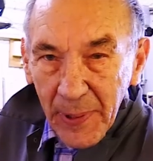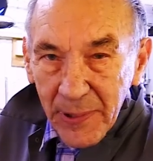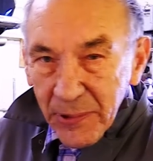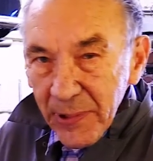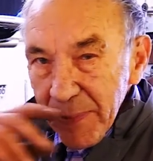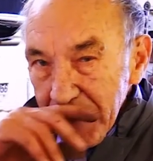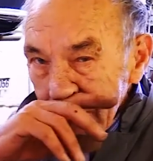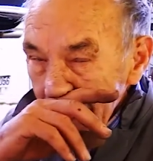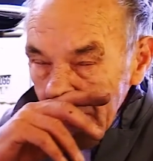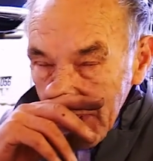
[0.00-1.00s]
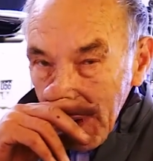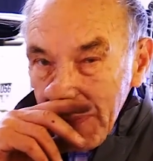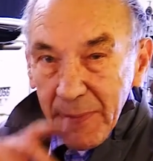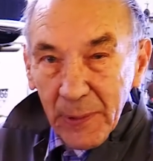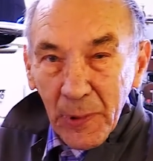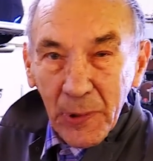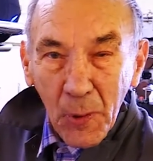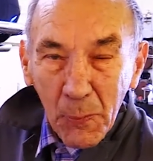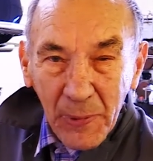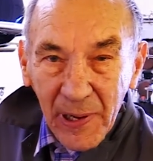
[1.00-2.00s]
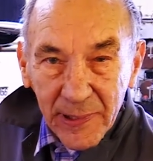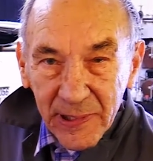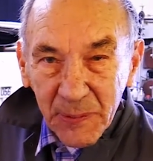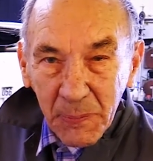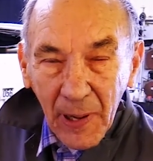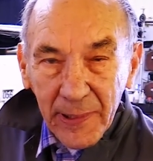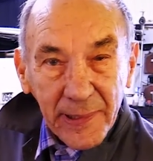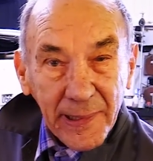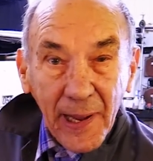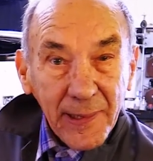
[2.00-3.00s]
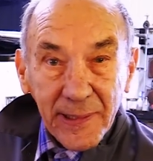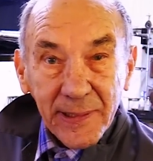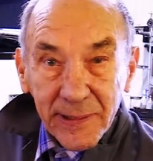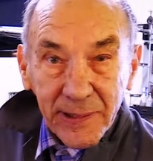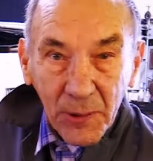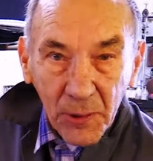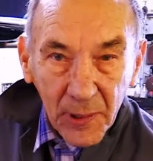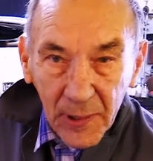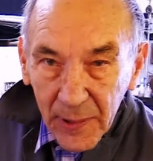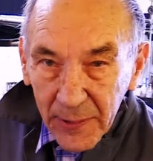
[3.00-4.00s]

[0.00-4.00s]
engines. I think we've got a better display than Gaydon's got.